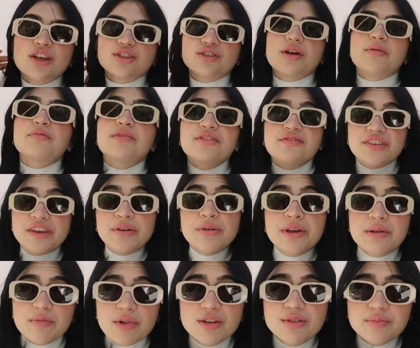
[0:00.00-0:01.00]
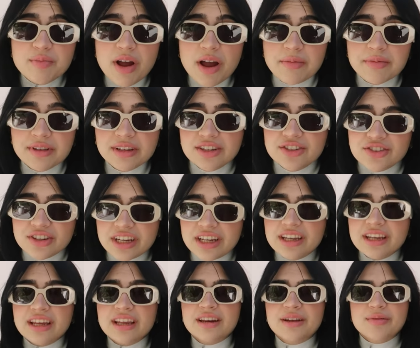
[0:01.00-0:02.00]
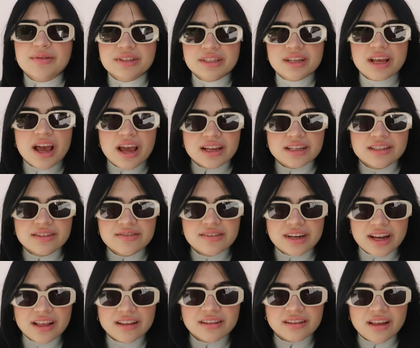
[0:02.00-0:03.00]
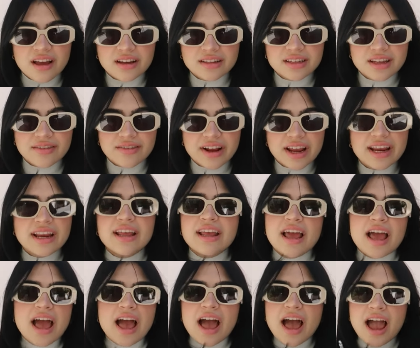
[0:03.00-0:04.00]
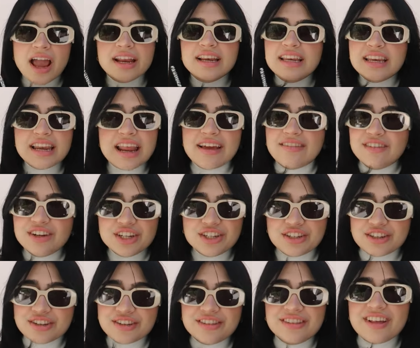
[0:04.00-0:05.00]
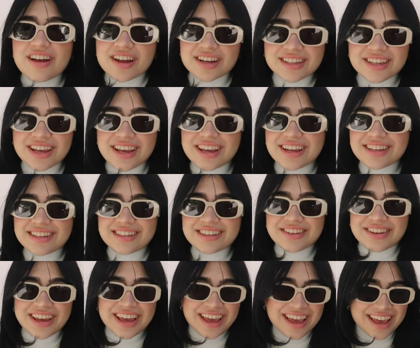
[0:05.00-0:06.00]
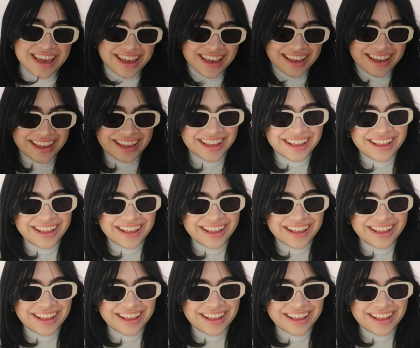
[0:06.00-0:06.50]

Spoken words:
So I'm reviewing most popular drink, and it was iced vanilla latte, right? You never do lattes, okay?